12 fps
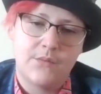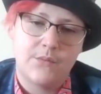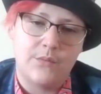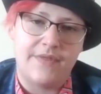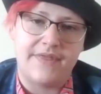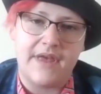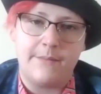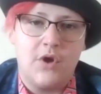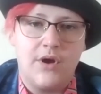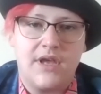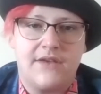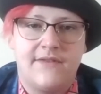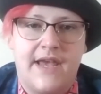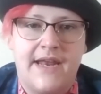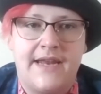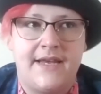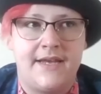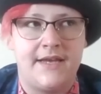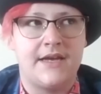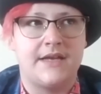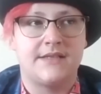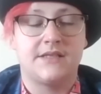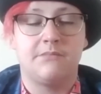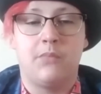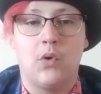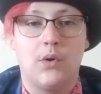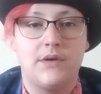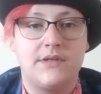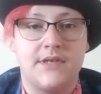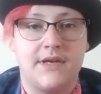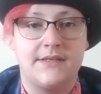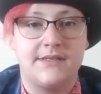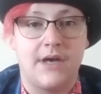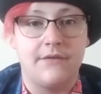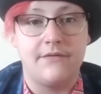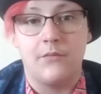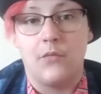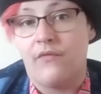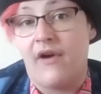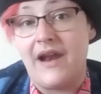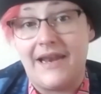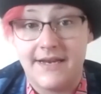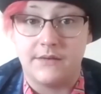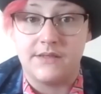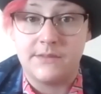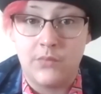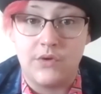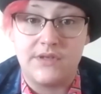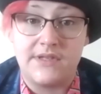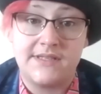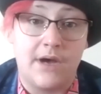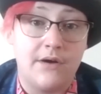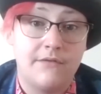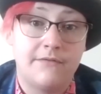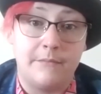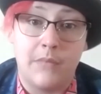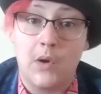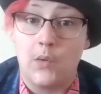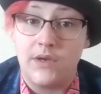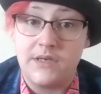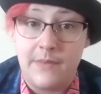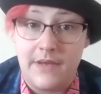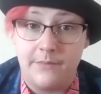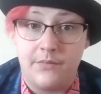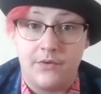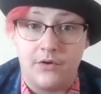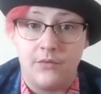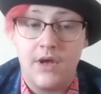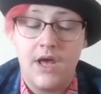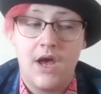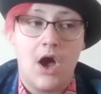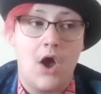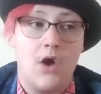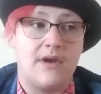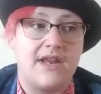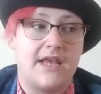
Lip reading: With them not giving any support to very little support to self-employed people, only